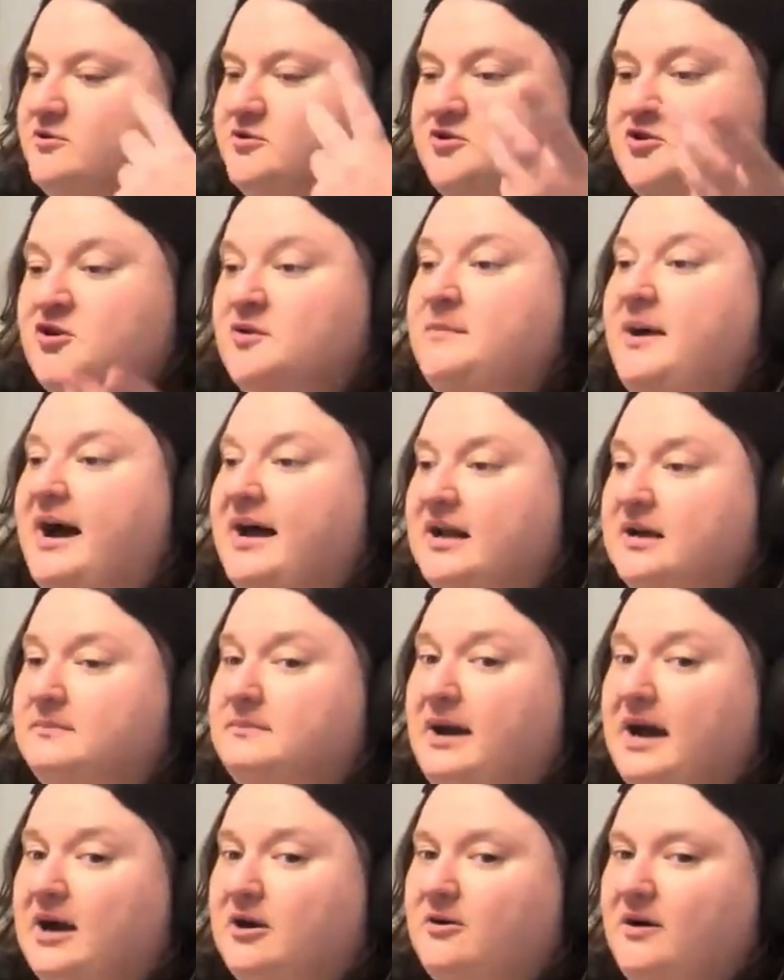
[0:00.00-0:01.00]
traumatic
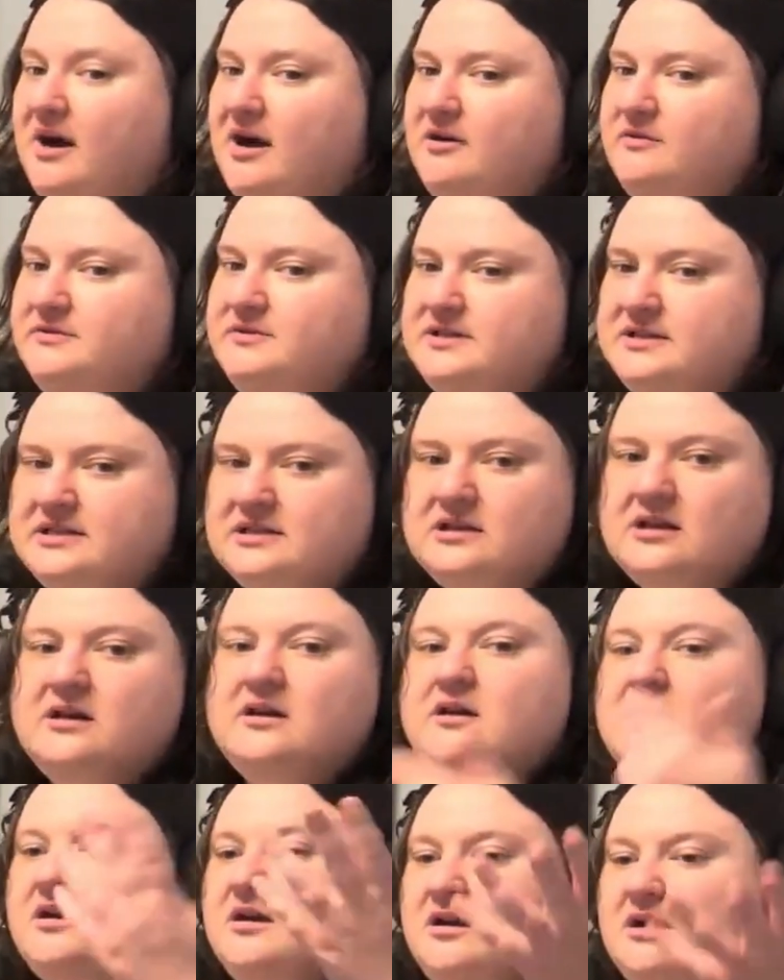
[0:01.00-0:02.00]
backgrounds,
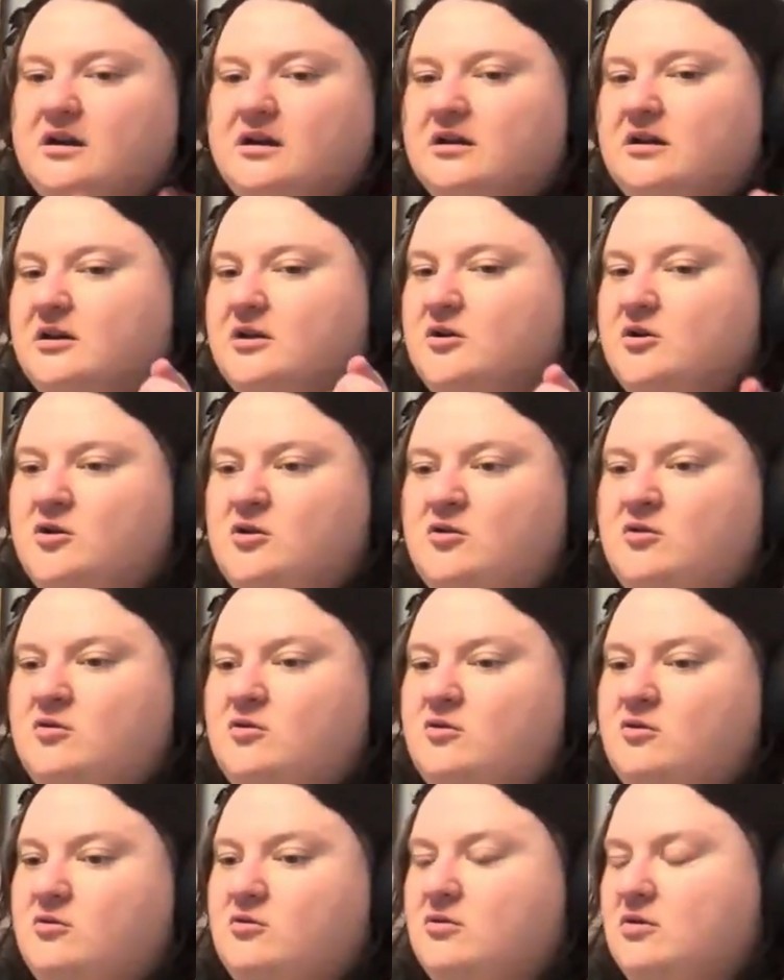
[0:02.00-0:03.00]

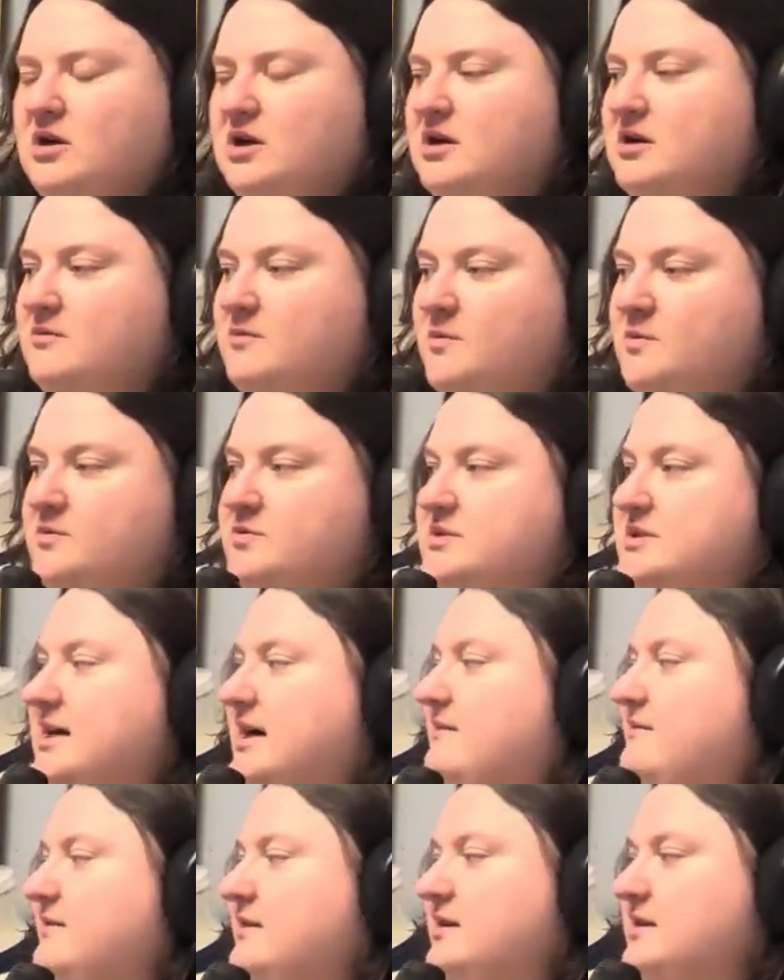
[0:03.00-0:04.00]
who
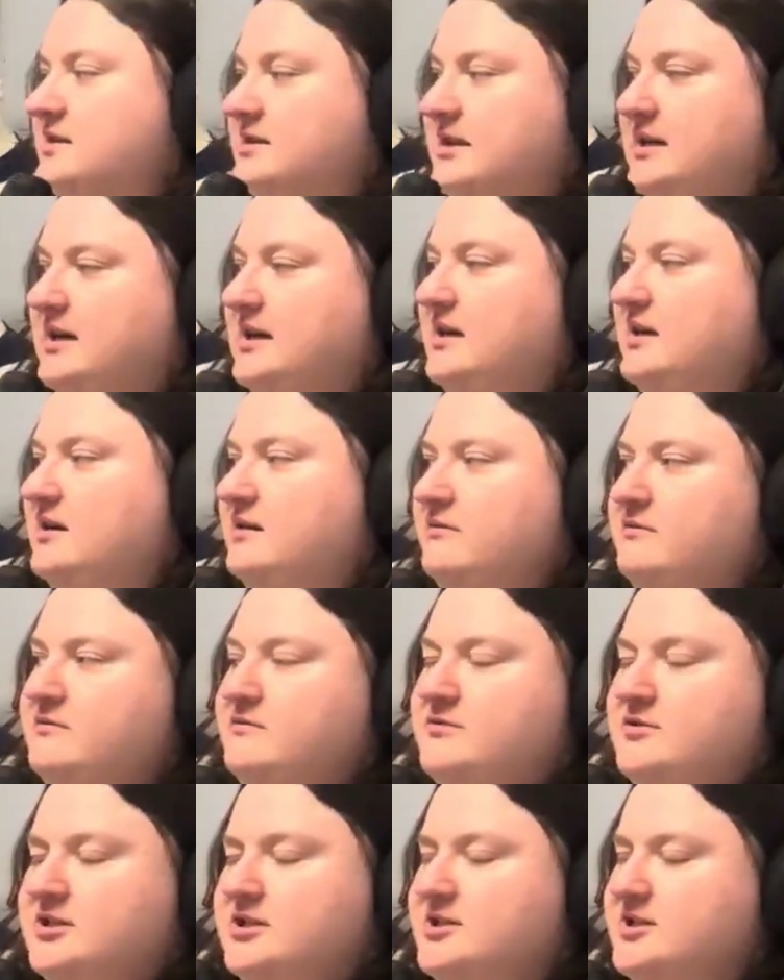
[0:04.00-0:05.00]
definitely
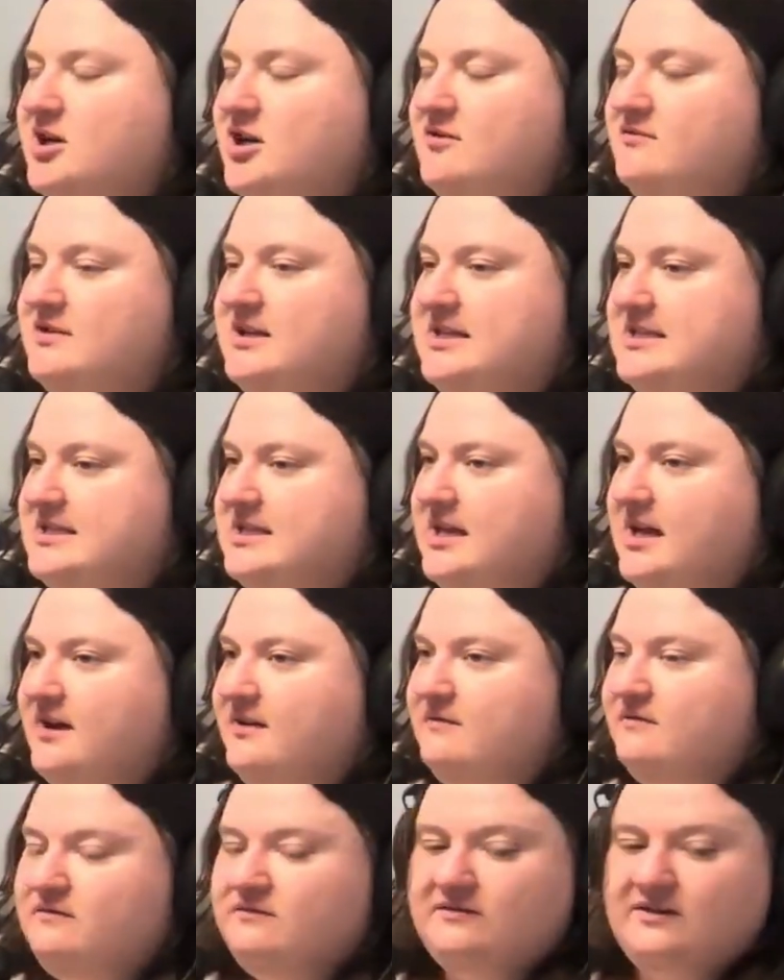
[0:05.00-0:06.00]
deserve this
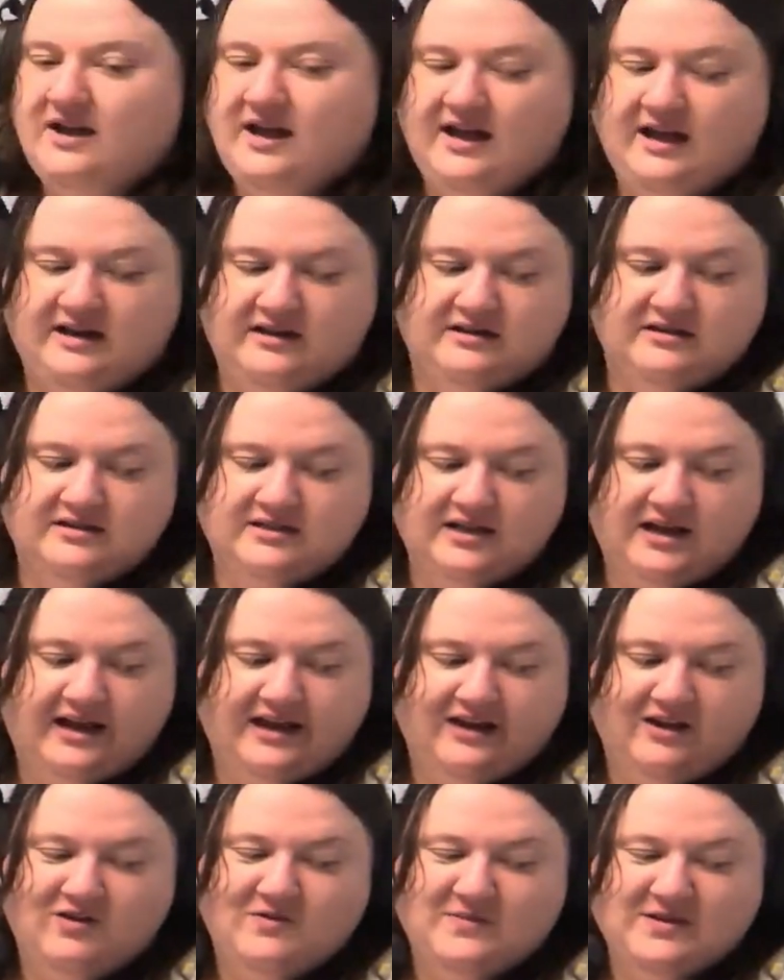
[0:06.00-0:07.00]
love. And I
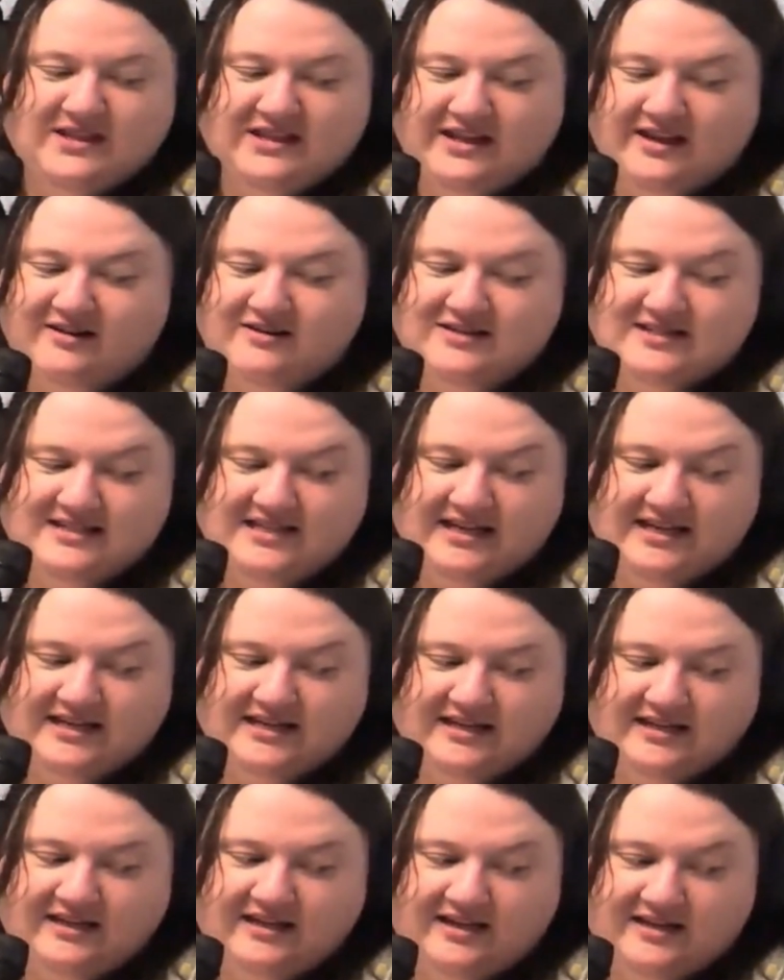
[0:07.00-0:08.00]
hope that they are
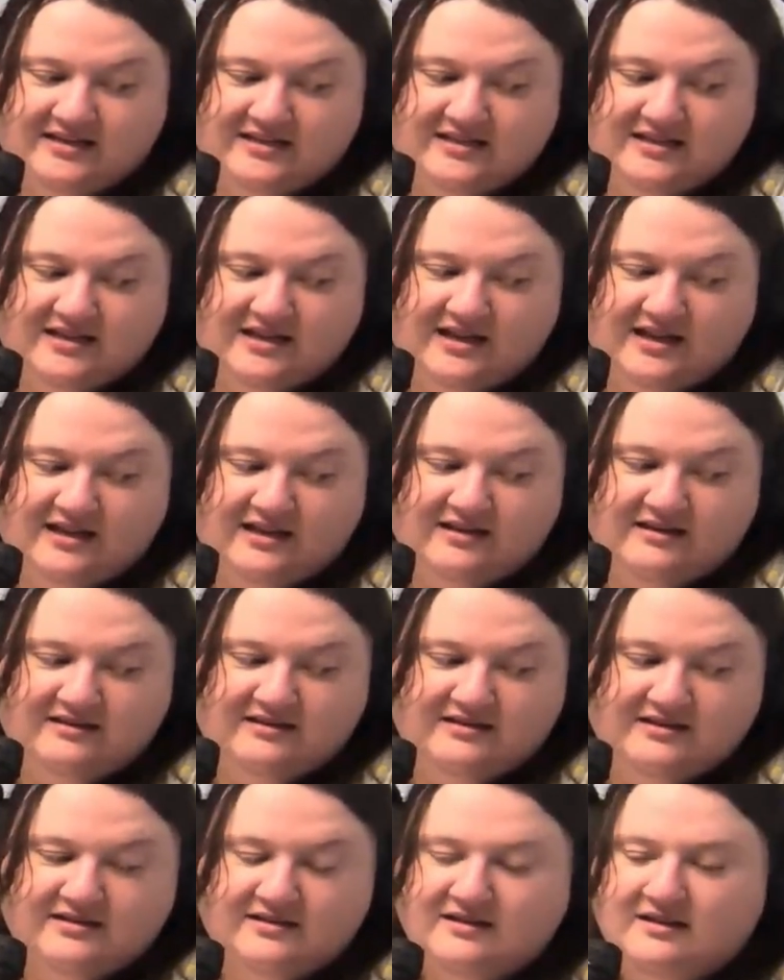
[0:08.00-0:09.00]
seeking it
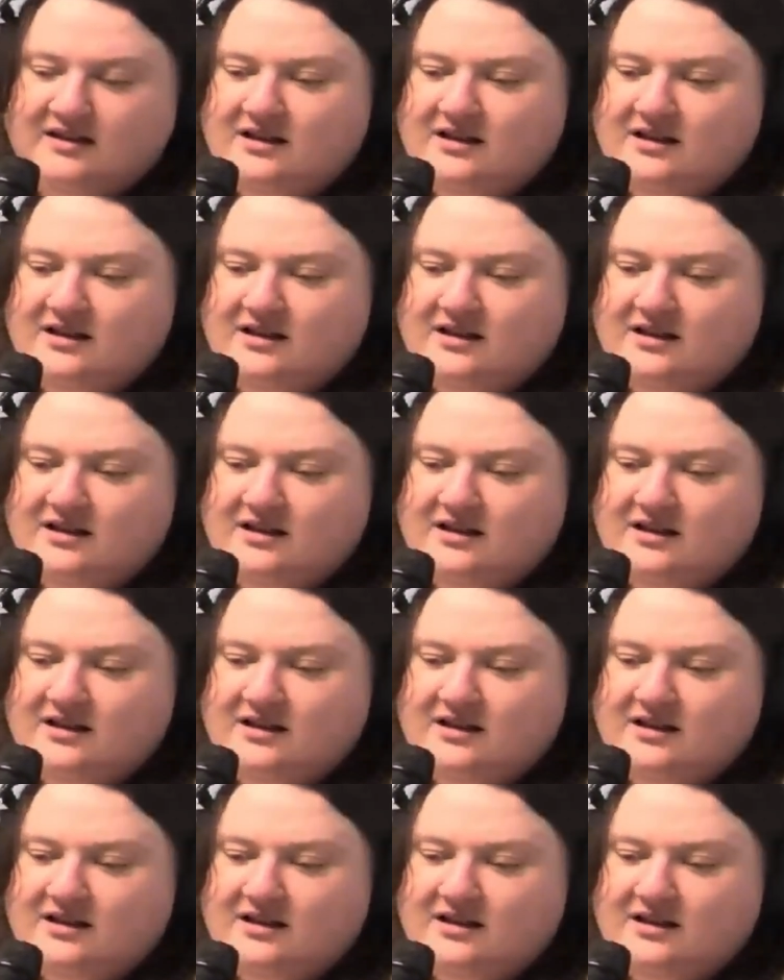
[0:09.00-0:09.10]
and